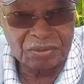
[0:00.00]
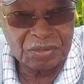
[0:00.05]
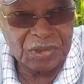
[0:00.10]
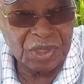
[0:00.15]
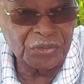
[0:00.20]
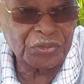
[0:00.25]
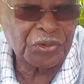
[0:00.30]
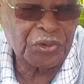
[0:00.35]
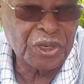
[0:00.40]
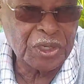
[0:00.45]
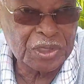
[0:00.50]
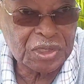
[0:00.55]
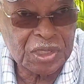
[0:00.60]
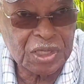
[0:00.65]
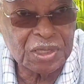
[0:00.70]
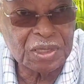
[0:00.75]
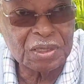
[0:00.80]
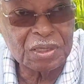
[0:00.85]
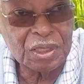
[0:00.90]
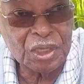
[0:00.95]

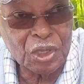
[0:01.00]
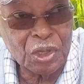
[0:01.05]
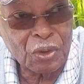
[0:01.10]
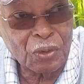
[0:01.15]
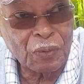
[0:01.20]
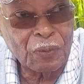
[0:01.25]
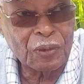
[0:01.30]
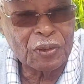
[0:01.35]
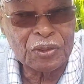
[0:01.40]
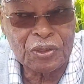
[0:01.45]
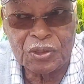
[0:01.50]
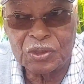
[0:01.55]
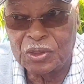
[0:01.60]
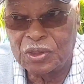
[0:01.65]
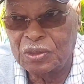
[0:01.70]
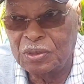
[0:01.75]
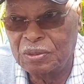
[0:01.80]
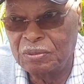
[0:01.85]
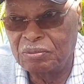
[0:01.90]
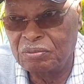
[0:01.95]
difference in
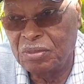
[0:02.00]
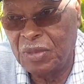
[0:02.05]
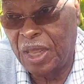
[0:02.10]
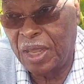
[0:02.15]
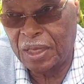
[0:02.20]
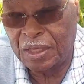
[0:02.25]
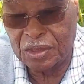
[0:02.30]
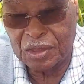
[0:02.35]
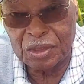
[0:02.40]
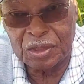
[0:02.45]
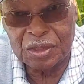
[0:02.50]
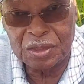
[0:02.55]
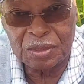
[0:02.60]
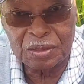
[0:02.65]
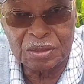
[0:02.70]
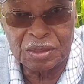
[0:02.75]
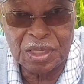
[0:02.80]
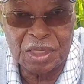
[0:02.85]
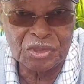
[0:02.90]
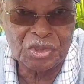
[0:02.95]
like
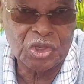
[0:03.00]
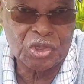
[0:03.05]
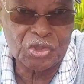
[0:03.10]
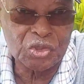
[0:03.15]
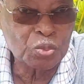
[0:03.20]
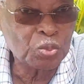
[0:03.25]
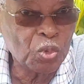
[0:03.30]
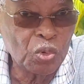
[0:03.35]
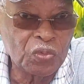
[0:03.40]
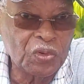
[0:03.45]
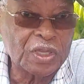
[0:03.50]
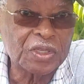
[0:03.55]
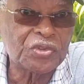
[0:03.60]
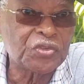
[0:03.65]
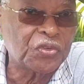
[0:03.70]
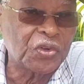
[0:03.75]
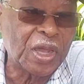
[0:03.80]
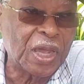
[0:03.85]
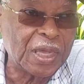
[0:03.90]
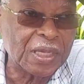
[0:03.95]
things doesn't move
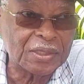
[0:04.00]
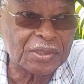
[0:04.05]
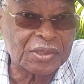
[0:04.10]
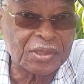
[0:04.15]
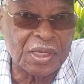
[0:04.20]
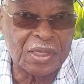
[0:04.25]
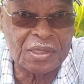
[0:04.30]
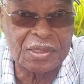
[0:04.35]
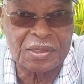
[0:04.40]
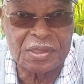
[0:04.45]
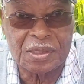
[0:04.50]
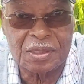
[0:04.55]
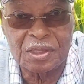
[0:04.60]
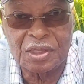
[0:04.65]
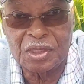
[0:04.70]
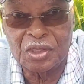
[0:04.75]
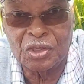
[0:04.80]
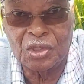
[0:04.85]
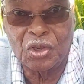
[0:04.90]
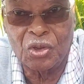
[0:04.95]
as fast as
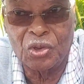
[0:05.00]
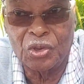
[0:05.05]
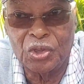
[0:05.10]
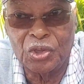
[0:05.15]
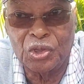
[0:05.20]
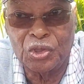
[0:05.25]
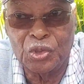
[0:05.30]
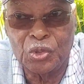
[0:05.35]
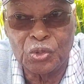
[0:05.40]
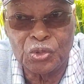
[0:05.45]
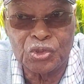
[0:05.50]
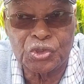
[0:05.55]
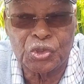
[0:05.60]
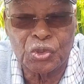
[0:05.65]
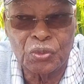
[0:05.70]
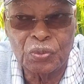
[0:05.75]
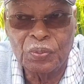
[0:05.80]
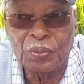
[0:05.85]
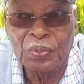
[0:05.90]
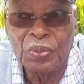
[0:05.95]
you're used
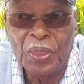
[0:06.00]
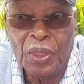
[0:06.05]
to.